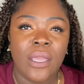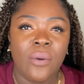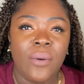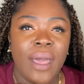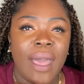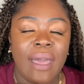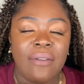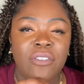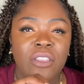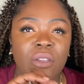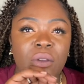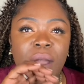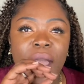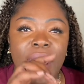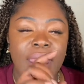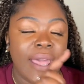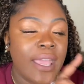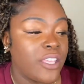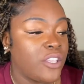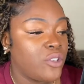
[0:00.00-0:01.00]
or what have you,
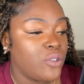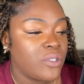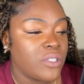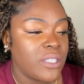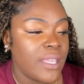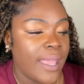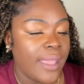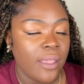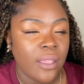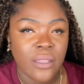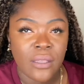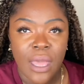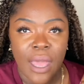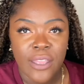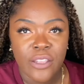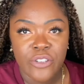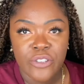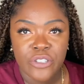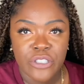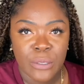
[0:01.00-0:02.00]
and I used
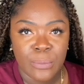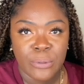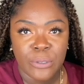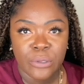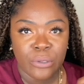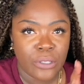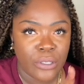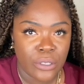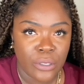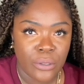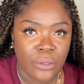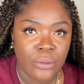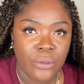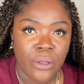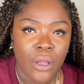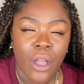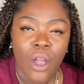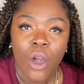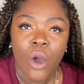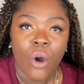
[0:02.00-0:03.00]
the Blue
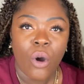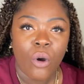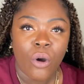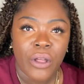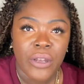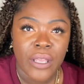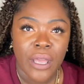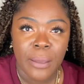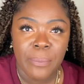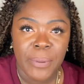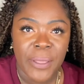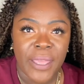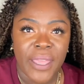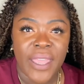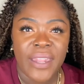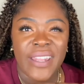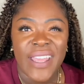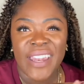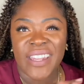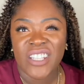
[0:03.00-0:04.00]
Cocoon on her
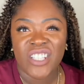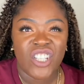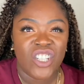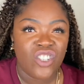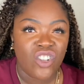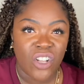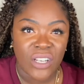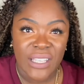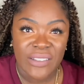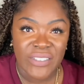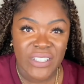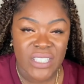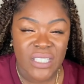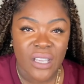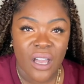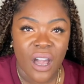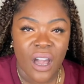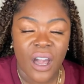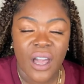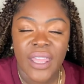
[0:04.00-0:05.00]
burn and it did not leave a
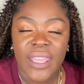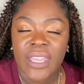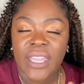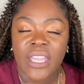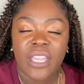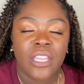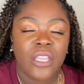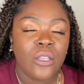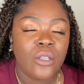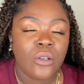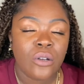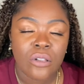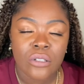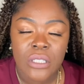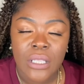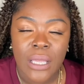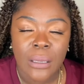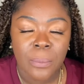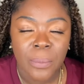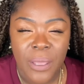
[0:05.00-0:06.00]
scar. It
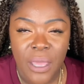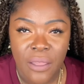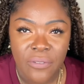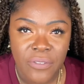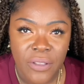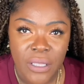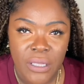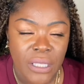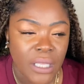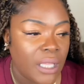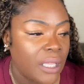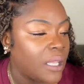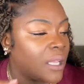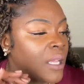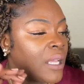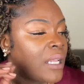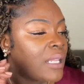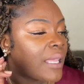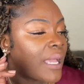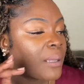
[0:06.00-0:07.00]
healed like perfectly.
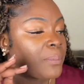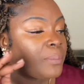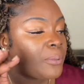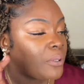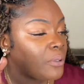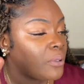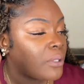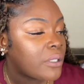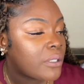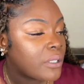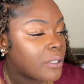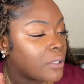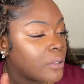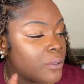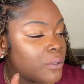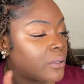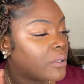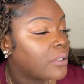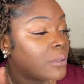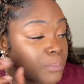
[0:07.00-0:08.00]
Like Blue
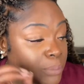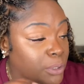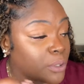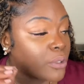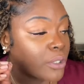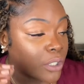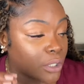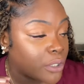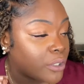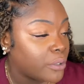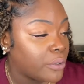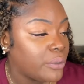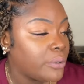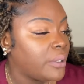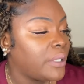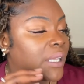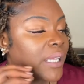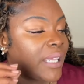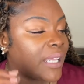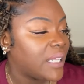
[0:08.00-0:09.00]

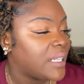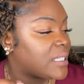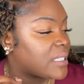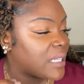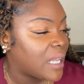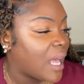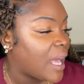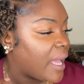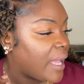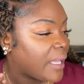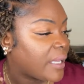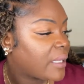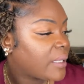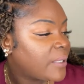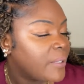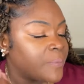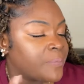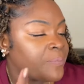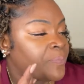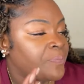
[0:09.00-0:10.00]
Cocoon is like,
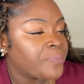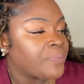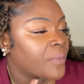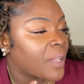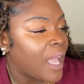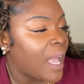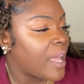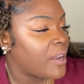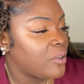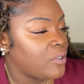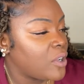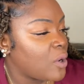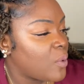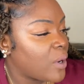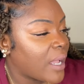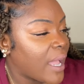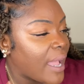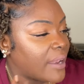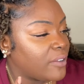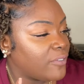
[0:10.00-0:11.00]
I don't know
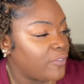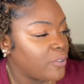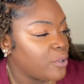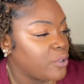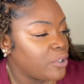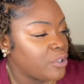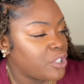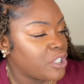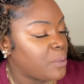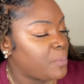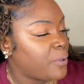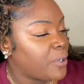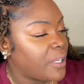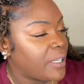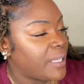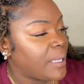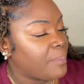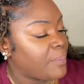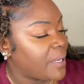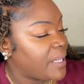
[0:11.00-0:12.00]
what kind of voodoo she put
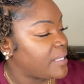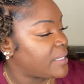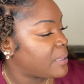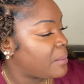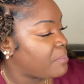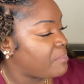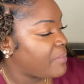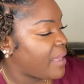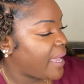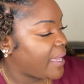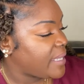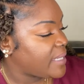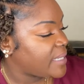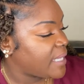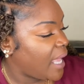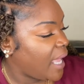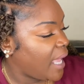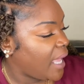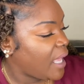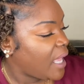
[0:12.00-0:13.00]
in it, but it's
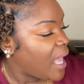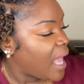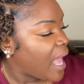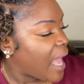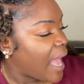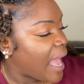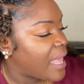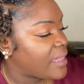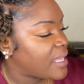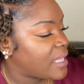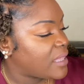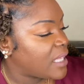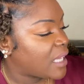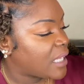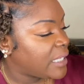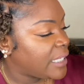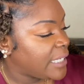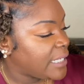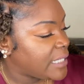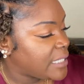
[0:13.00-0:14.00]
amazing. And then the
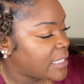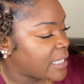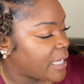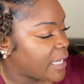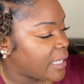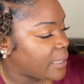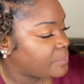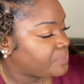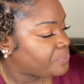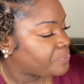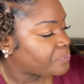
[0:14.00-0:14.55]
Clean Dirt,